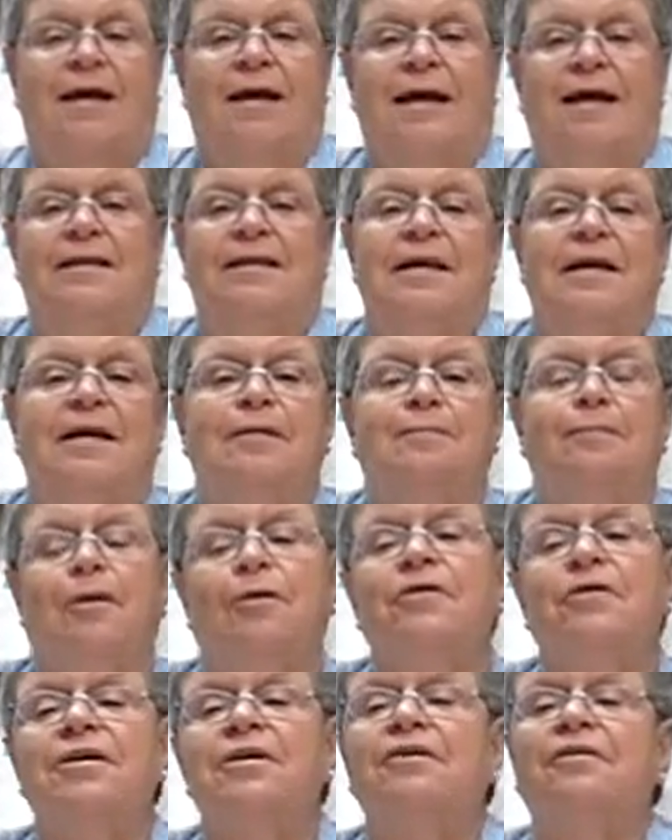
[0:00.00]
And they
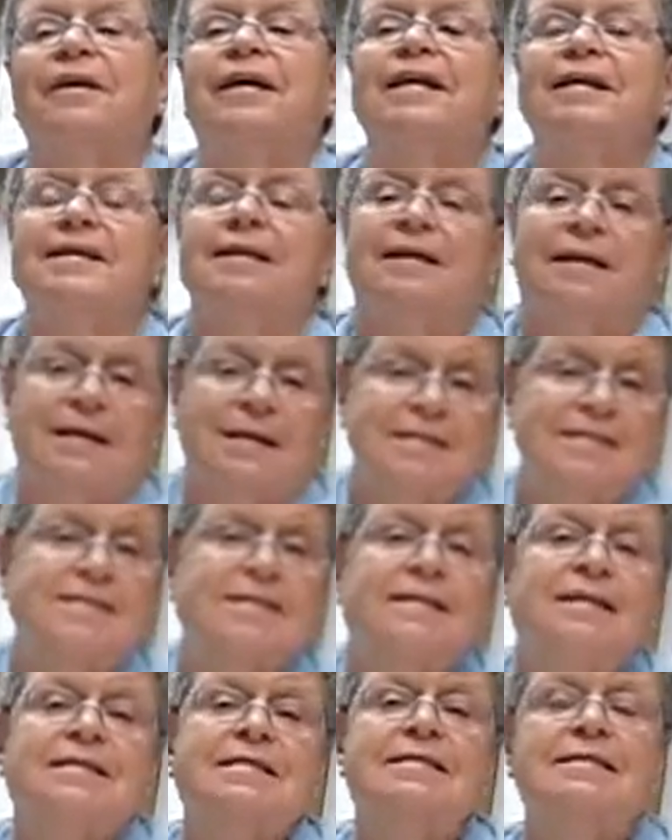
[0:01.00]
both agree that, yes,
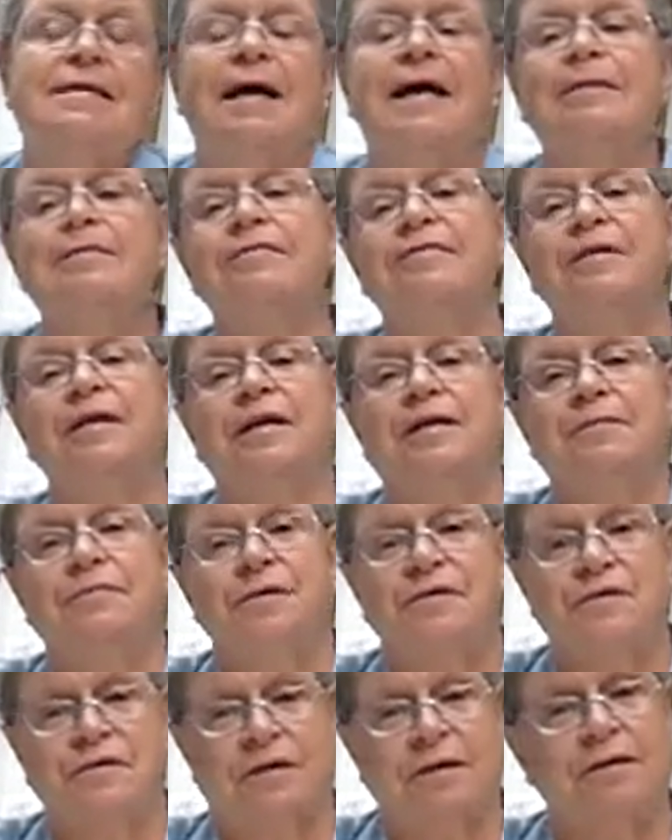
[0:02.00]
it is time for him
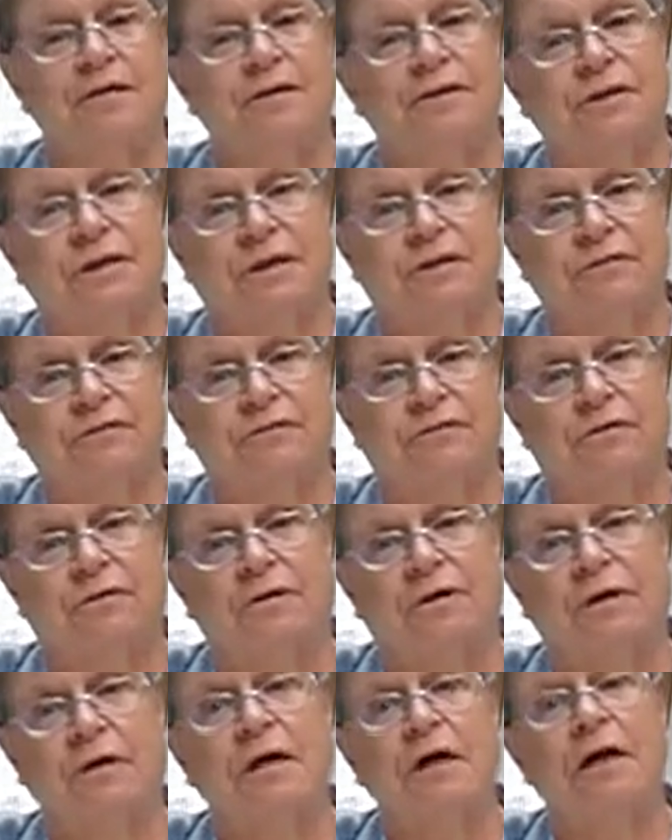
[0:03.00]
to start looking
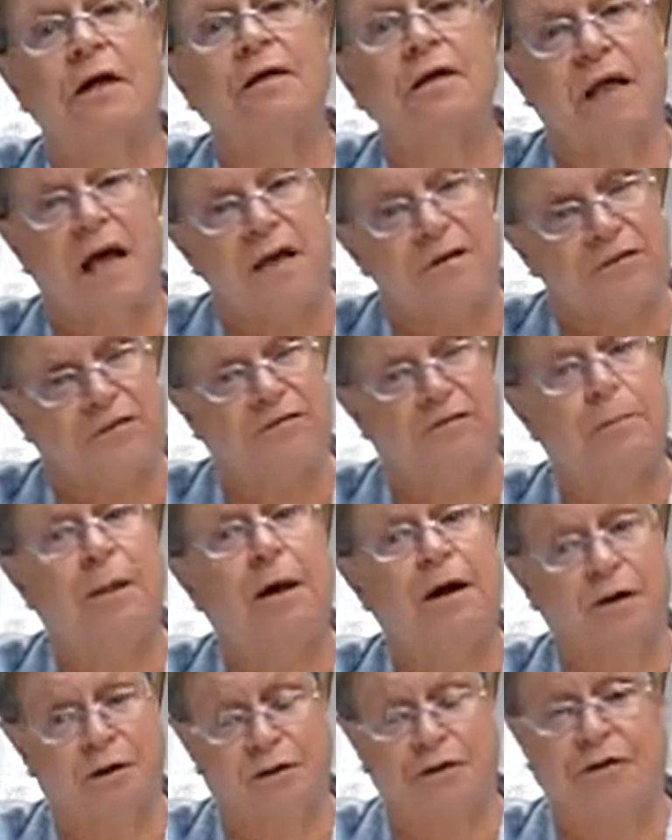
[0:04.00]
for a life
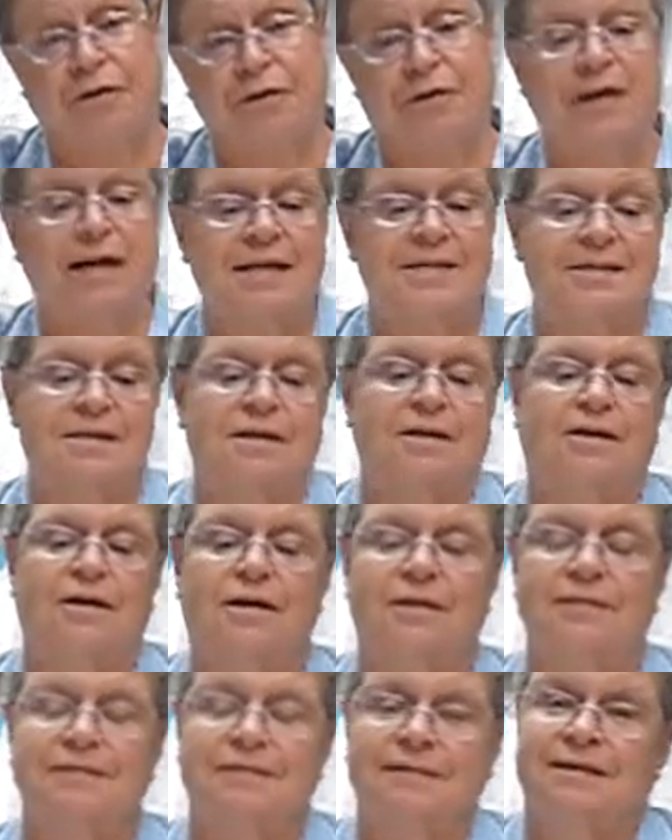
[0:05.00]
partner, as he
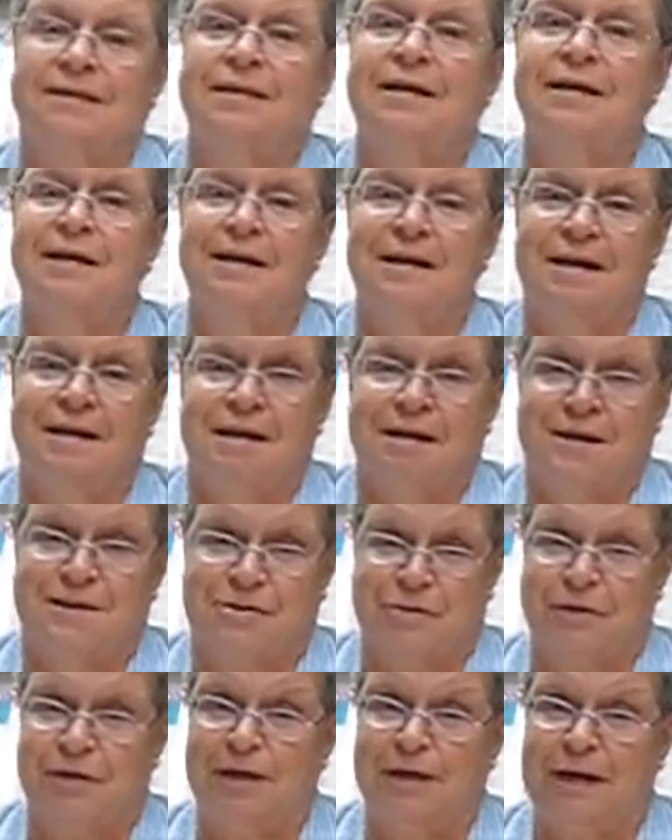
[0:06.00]
calls it.
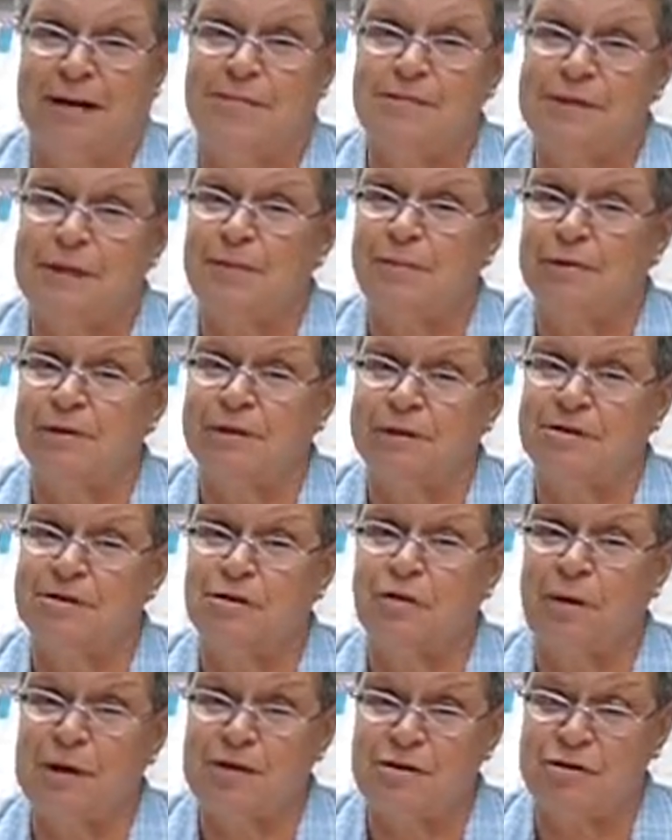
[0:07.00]
So he comes up with this
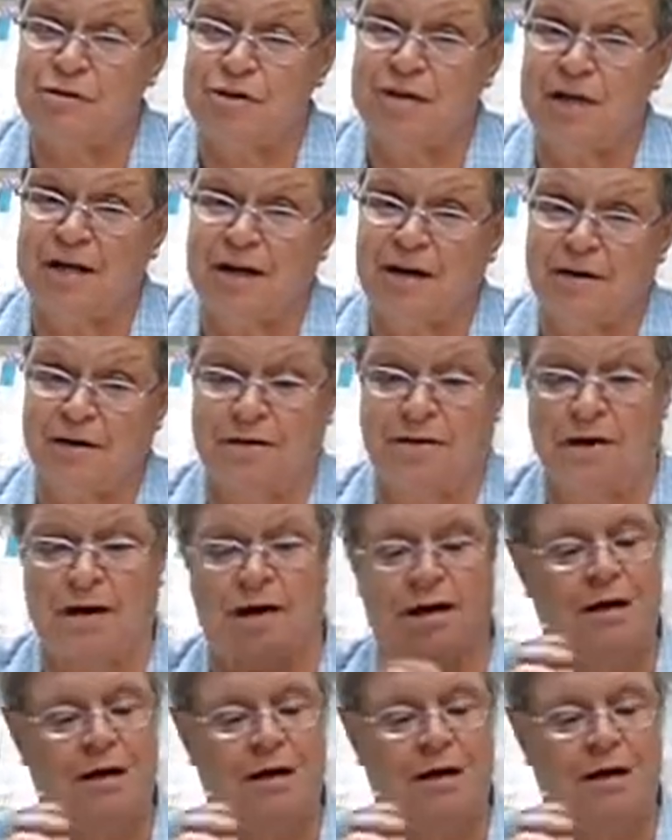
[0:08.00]
questionnaire.